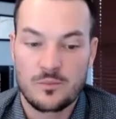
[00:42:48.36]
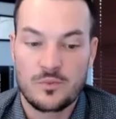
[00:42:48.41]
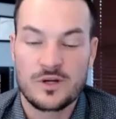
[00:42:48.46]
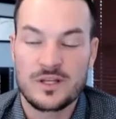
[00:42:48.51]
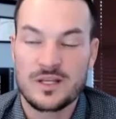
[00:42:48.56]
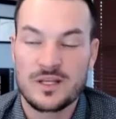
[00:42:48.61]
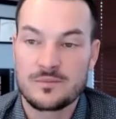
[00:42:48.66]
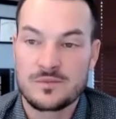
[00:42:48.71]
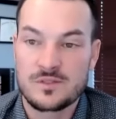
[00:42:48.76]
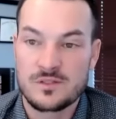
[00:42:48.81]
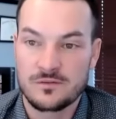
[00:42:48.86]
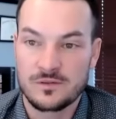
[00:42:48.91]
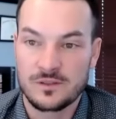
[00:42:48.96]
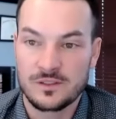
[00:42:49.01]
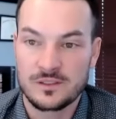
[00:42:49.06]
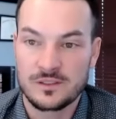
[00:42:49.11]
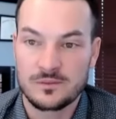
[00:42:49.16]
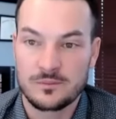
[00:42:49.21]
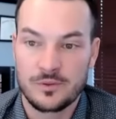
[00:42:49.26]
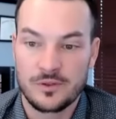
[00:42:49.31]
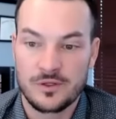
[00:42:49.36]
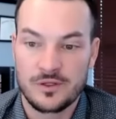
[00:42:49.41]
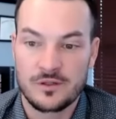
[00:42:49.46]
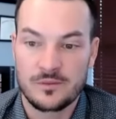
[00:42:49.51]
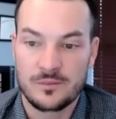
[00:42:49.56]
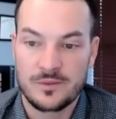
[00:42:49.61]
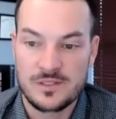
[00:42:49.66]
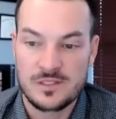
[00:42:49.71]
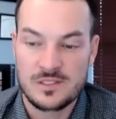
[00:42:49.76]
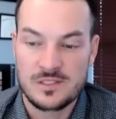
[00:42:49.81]
preemptively putting
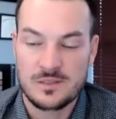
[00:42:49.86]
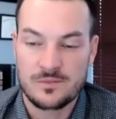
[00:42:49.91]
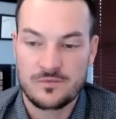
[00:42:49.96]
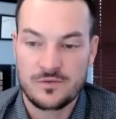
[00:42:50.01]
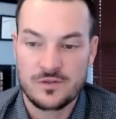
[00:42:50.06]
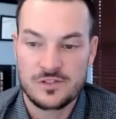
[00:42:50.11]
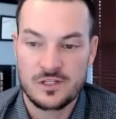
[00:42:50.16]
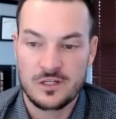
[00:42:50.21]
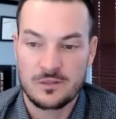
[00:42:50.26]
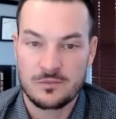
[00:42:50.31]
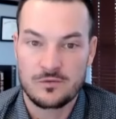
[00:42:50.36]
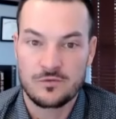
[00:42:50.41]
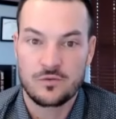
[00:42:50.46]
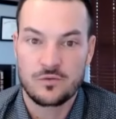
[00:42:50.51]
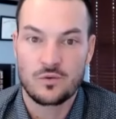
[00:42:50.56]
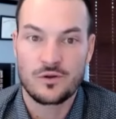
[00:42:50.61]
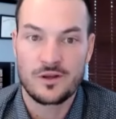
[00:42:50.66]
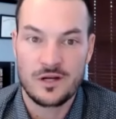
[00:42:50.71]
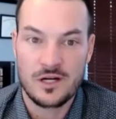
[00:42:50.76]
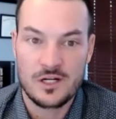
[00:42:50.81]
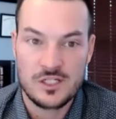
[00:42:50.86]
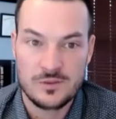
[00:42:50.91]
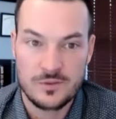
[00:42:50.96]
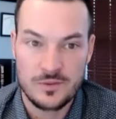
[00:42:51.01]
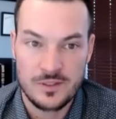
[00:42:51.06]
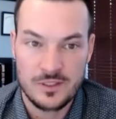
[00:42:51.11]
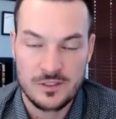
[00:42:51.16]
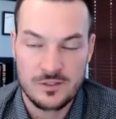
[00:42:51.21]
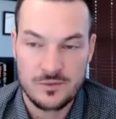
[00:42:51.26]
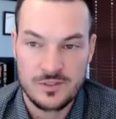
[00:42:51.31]
their business up for sale before they're actually
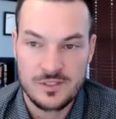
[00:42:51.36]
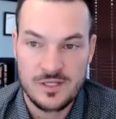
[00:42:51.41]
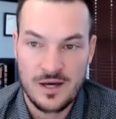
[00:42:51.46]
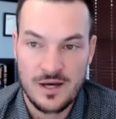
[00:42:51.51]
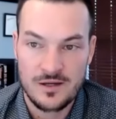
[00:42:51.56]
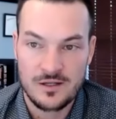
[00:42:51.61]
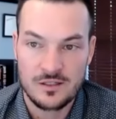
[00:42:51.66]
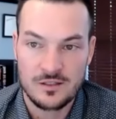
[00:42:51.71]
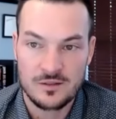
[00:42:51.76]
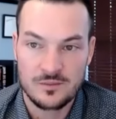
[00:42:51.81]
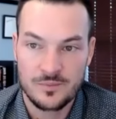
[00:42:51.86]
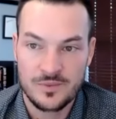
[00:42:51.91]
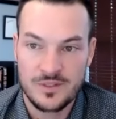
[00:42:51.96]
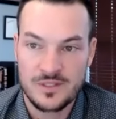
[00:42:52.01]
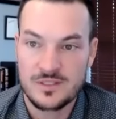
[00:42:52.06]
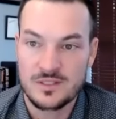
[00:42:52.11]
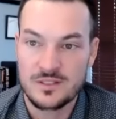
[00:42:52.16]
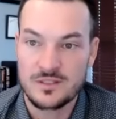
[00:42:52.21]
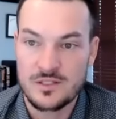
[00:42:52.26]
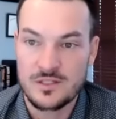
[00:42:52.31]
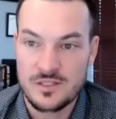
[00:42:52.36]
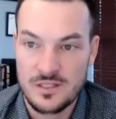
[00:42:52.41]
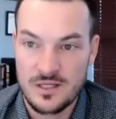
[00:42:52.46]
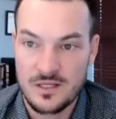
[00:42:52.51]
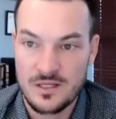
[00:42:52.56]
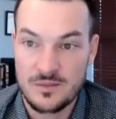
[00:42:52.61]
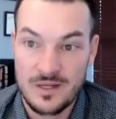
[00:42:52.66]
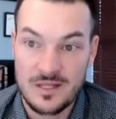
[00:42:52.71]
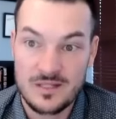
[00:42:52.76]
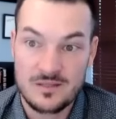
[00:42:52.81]
ready to retire because they
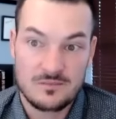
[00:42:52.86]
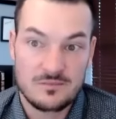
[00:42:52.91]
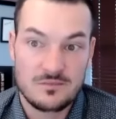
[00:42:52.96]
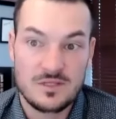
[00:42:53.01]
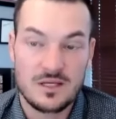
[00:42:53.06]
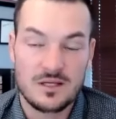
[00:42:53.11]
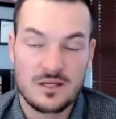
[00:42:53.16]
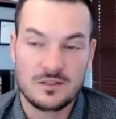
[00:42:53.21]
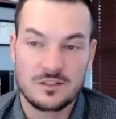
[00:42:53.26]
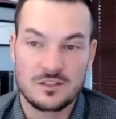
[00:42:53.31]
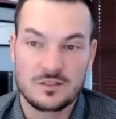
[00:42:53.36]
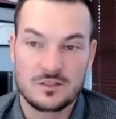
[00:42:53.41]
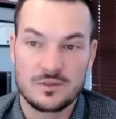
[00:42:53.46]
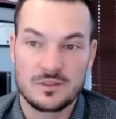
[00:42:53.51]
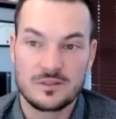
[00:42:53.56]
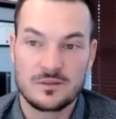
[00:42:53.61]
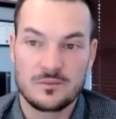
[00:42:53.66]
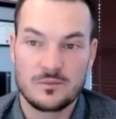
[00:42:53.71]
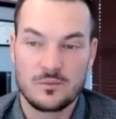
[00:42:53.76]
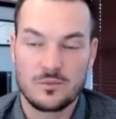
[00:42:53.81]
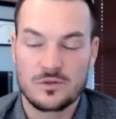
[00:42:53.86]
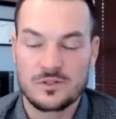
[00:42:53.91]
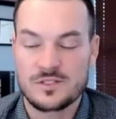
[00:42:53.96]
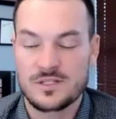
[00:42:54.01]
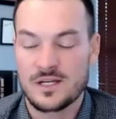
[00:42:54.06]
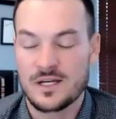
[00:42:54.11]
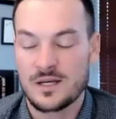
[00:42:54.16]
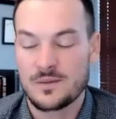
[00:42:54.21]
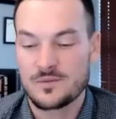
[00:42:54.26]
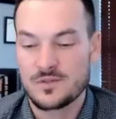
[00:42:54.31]
understand it might take a little bit more
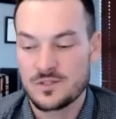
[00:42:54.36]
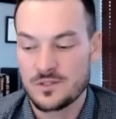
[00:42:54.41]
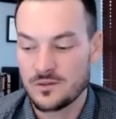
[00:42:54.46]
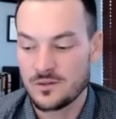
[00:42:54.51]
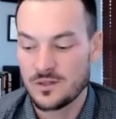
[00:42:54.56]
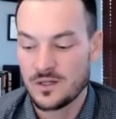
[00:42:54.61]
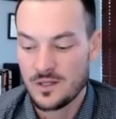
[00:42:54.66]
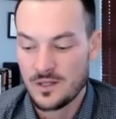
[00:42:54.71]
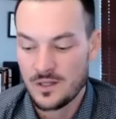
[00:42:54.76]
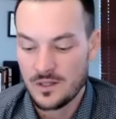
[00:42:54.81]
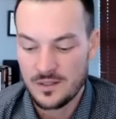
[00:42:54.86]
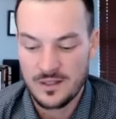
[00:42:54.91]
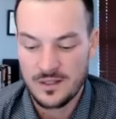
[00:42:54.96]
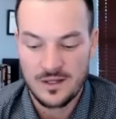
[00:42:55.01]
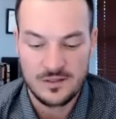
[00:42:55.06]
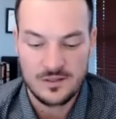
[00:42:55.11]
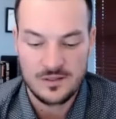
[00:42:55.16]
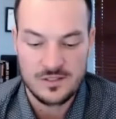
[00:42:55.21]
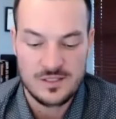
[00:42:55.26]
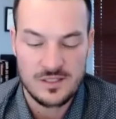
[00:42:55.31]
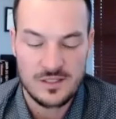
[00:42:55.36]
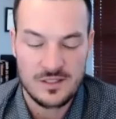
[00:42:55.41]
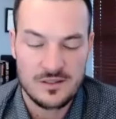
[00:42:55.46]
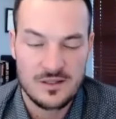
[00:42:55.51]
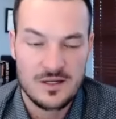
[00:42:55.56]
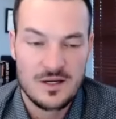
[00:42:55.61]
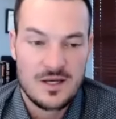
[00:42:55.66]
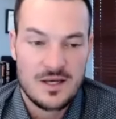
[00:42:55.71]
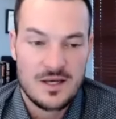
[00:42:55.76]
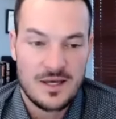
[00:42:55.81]
time. So yeah, I
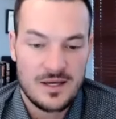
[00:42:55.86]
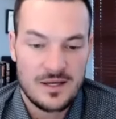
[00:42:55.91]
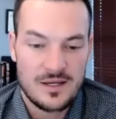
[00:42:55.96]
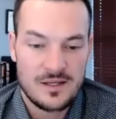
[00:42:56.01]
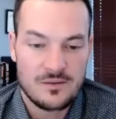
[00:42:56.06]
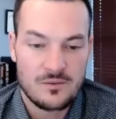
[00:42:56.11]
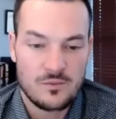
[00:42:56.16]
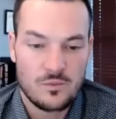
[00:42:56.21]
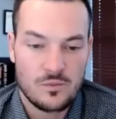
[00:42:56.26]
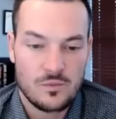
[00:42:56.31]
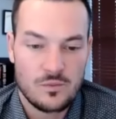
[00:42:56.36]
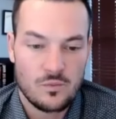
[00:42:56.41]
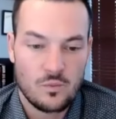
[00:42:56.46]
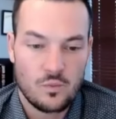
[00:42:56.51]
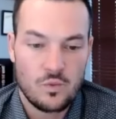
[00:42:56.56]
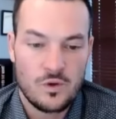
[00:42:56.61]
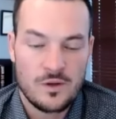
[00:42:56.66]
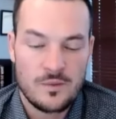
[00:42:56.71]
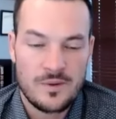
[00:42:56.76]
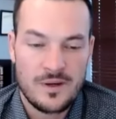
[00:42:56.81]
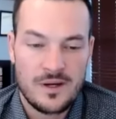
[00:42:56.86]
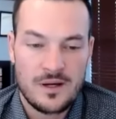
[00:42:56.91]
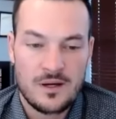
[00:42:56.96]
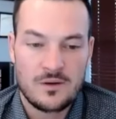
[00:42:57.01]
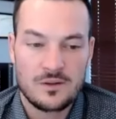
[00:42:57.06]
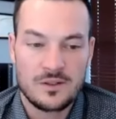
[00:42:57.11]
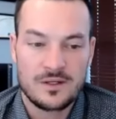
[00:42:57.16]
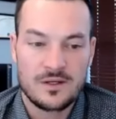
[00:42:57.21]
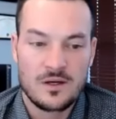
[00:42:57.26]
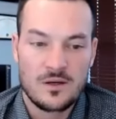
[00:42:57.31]
understand. And what
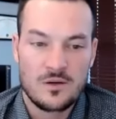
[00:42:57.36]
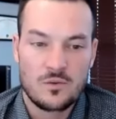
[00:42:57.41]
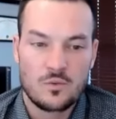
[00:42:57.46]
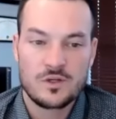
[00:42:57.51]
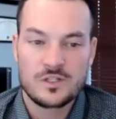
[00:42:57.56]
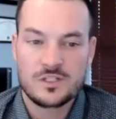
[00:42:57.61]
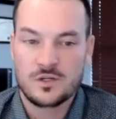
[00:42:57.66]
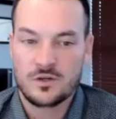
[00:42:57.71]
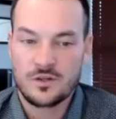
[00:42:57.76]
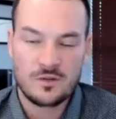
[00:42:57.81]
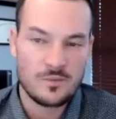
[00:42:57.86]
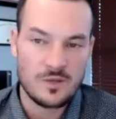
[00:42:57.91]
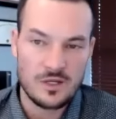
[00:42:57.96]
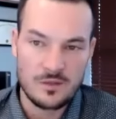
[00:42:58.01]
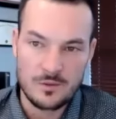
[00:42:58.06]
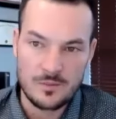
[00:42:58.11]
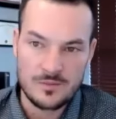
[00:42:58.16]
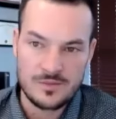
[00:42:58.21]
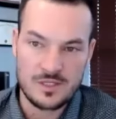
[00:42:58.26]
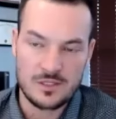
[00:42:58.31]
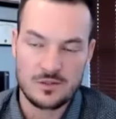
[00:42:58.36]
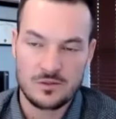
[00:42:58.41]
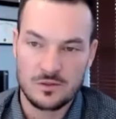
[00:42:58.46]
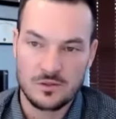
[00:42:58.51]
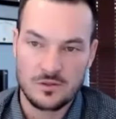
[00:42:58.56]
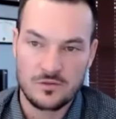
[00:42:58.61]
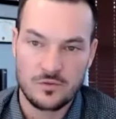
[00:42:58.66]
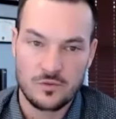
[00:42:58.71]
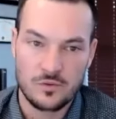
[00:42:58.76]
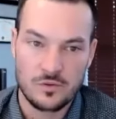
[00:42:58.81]
about like what are sort of the minimums that you
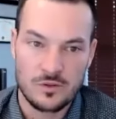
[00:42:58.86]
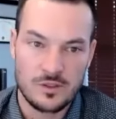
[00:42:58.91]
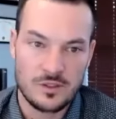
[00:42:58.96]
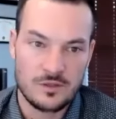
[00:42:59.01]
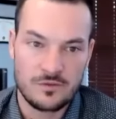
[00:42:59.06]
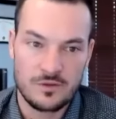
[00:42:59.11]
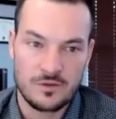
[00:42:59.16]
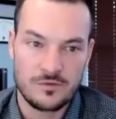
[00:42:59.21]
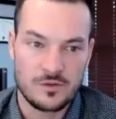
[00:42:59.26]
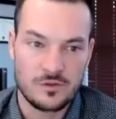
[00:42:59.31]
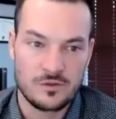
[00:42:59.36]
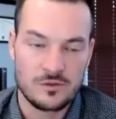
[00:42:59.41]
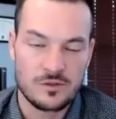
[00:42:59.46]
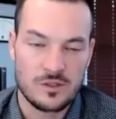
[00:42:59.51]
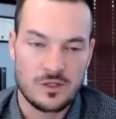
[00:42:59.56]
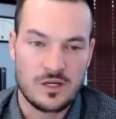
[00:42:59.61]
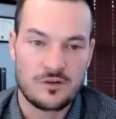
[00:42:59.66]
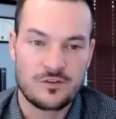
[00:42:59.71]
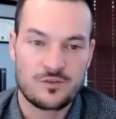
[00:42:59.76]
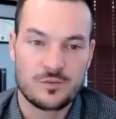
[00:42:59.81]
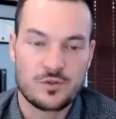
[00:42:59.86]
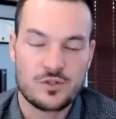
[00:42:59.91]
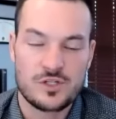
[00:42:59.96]
look for if, if you are comfortable